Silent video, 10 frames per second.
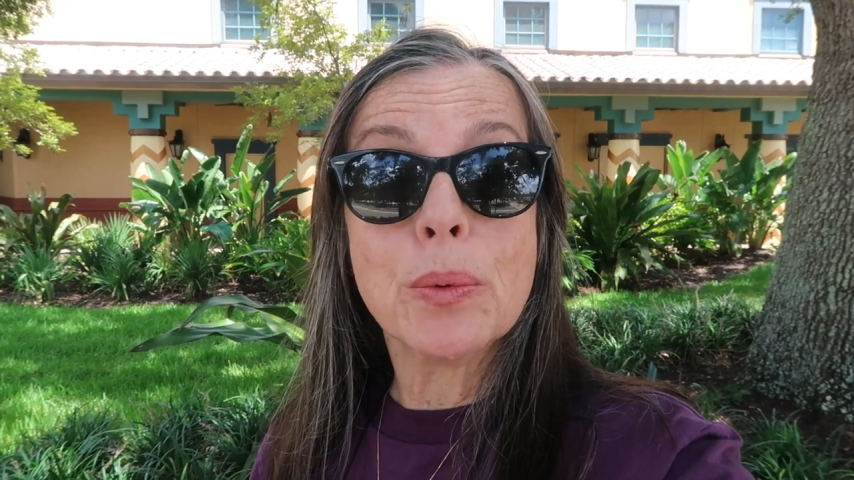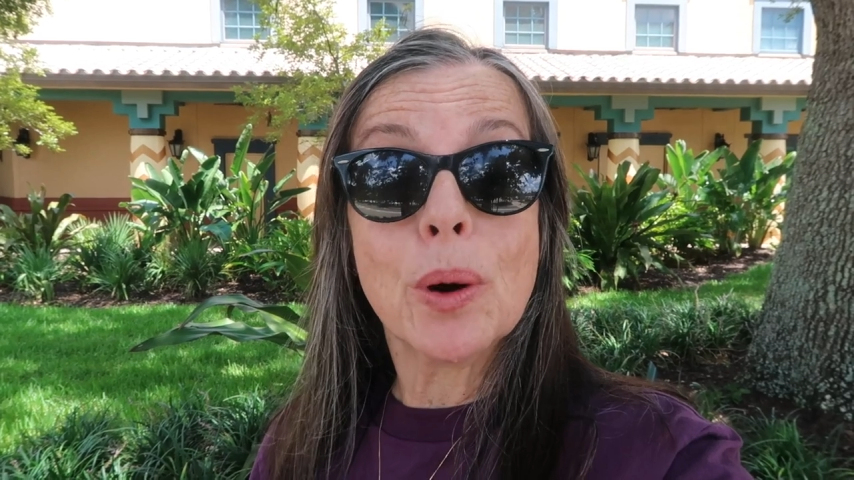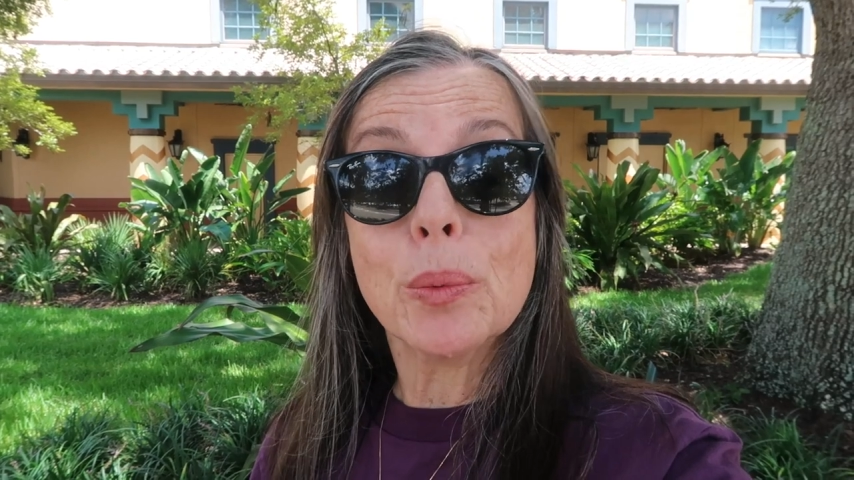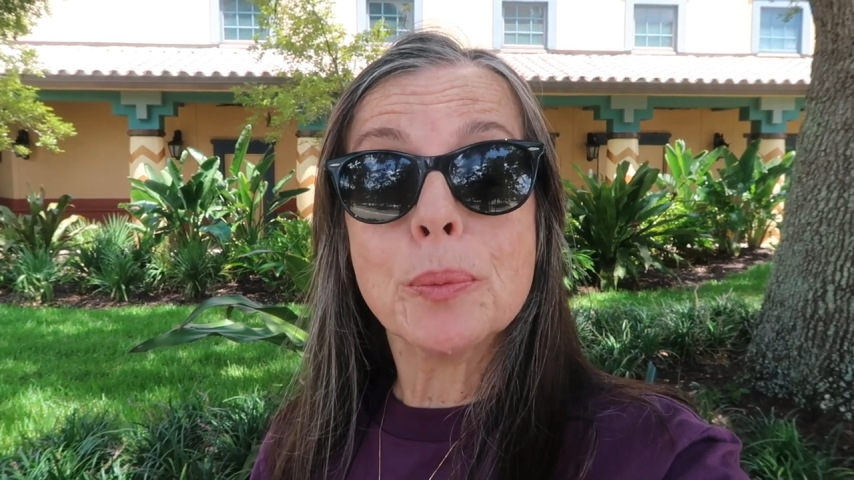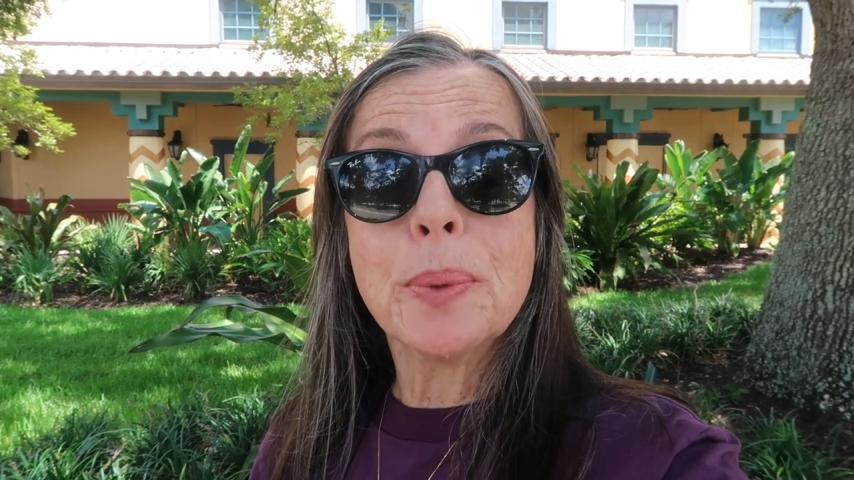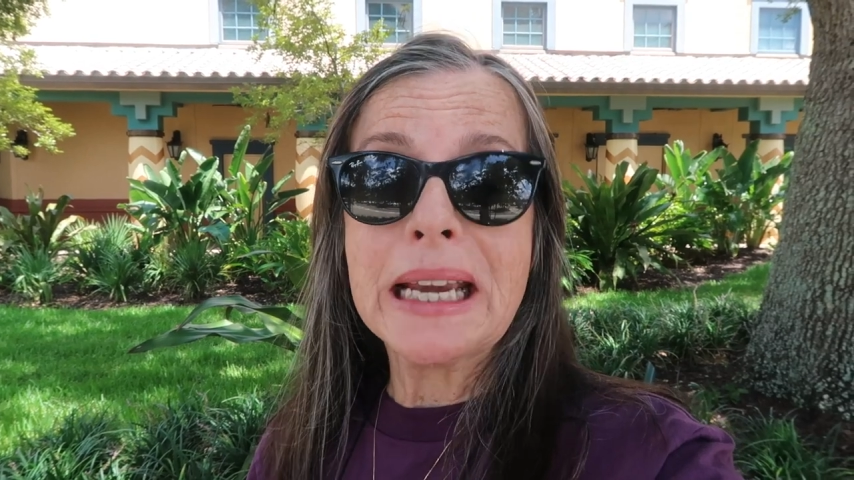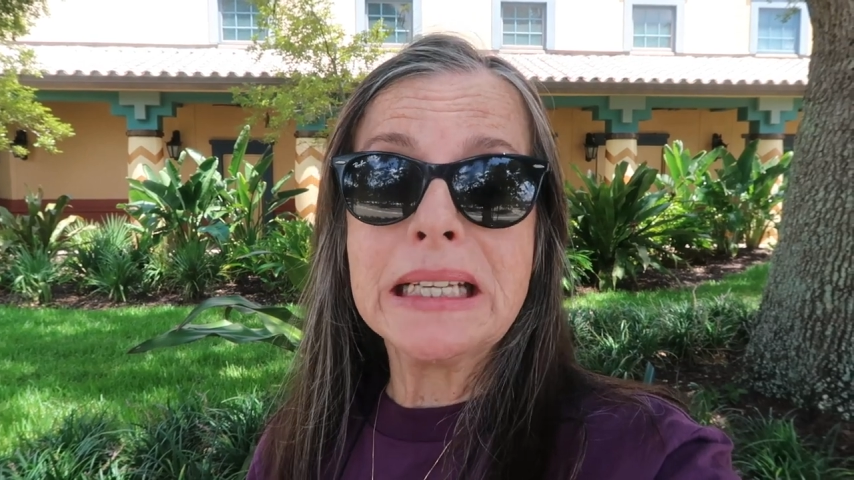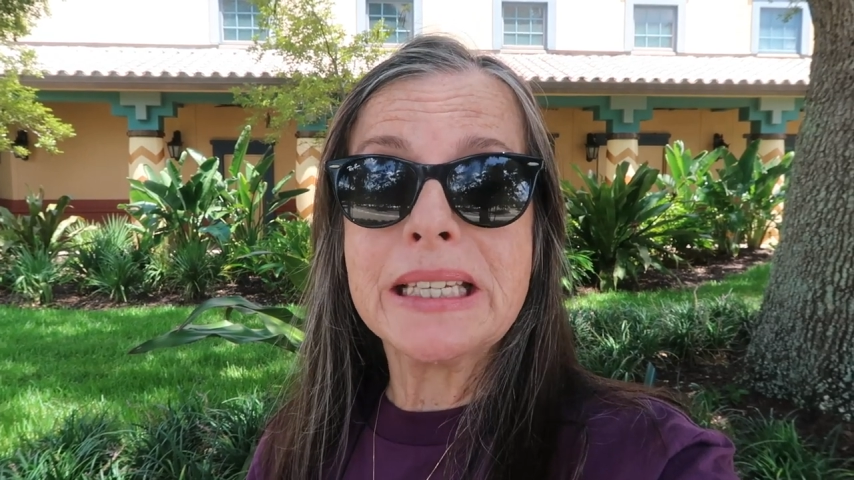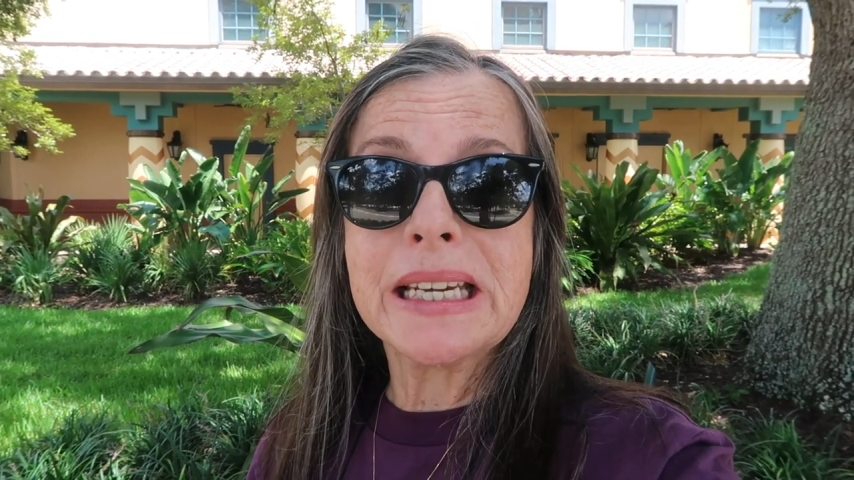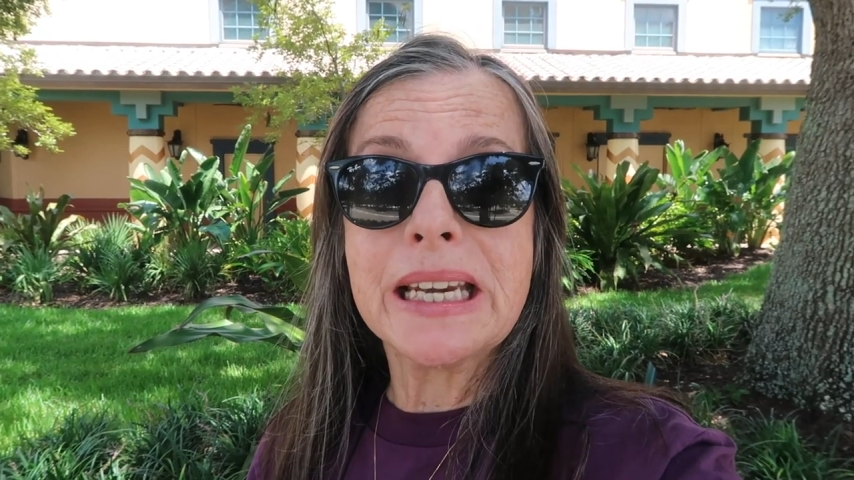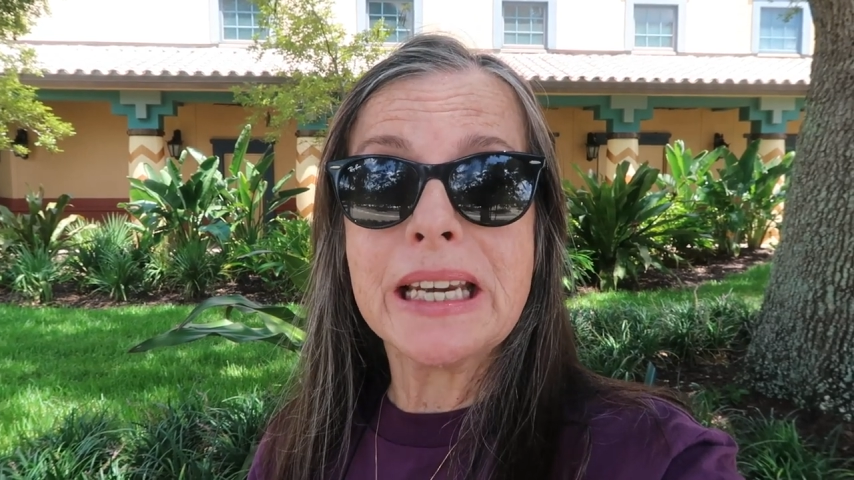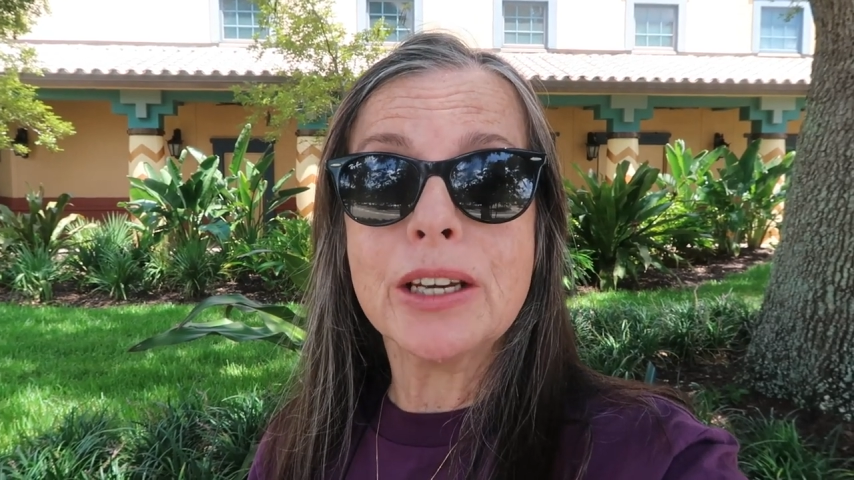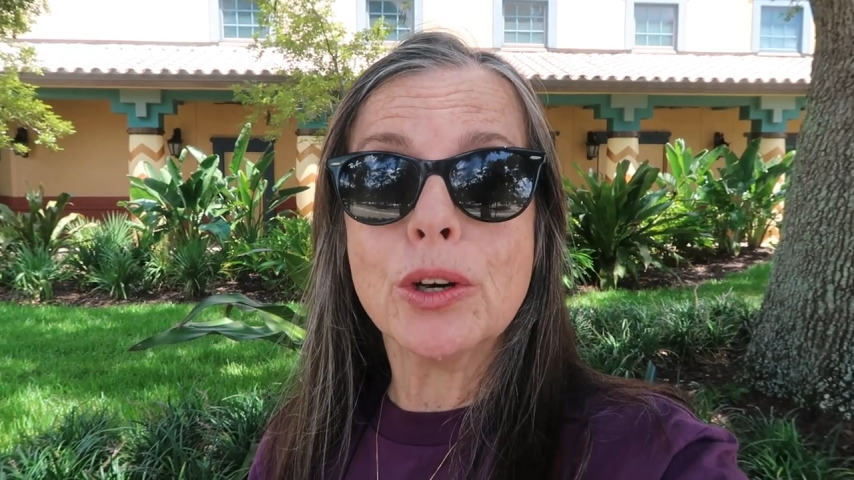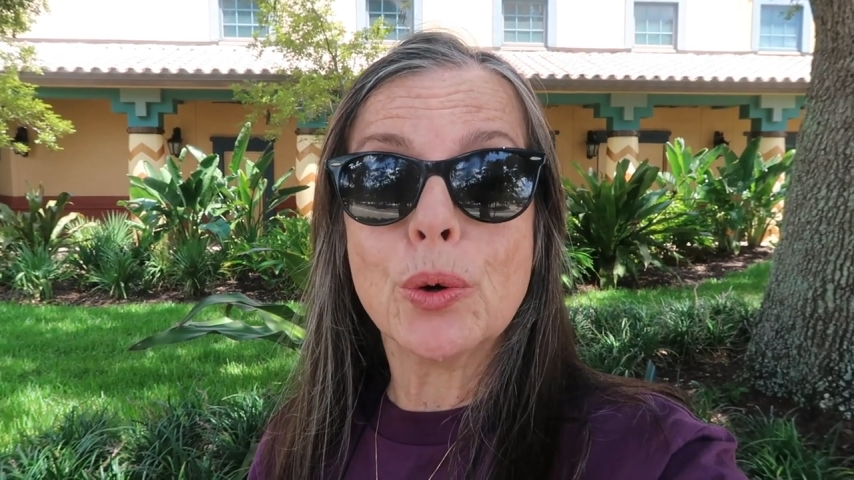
what we're painting